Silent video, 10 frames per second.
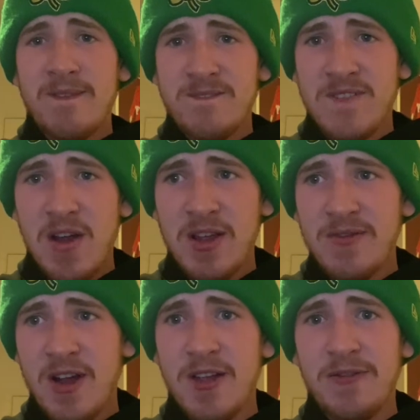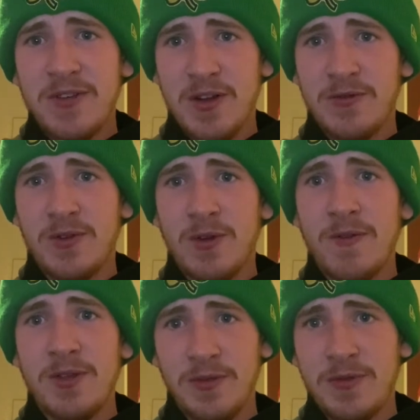very, very
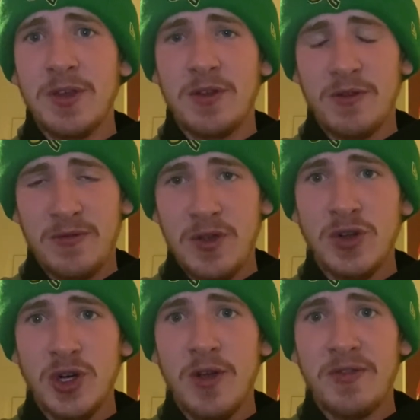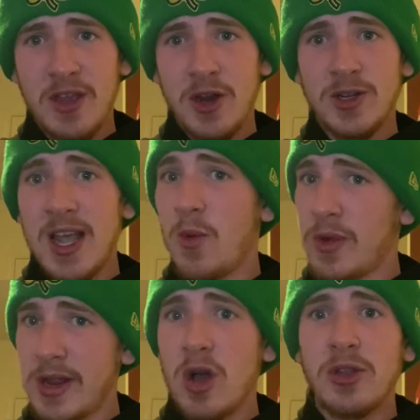fearful for the future of theaters. And
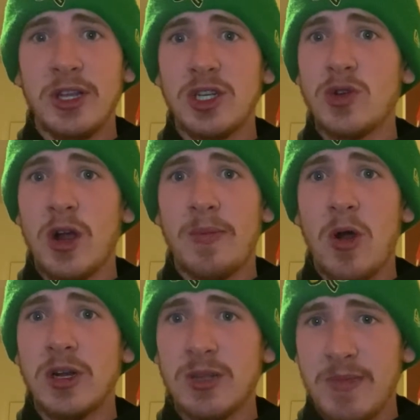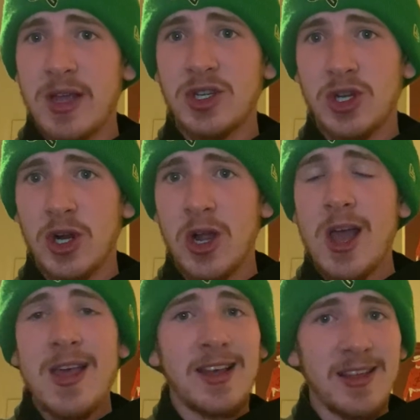we all need to do our part to make sure
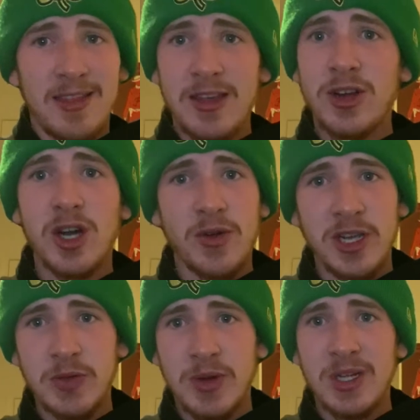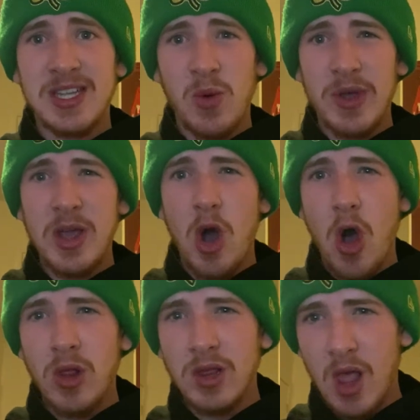that the theater-going experience that we
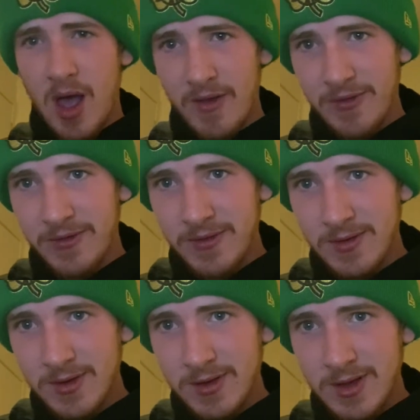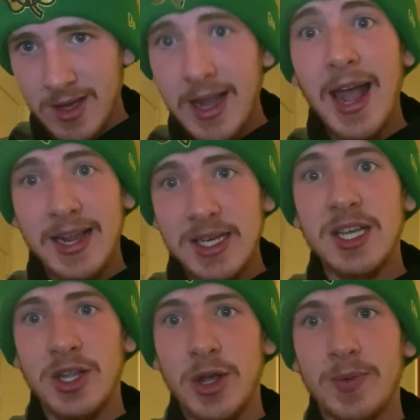all love can
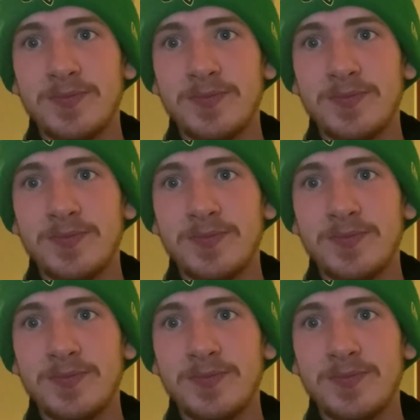continue.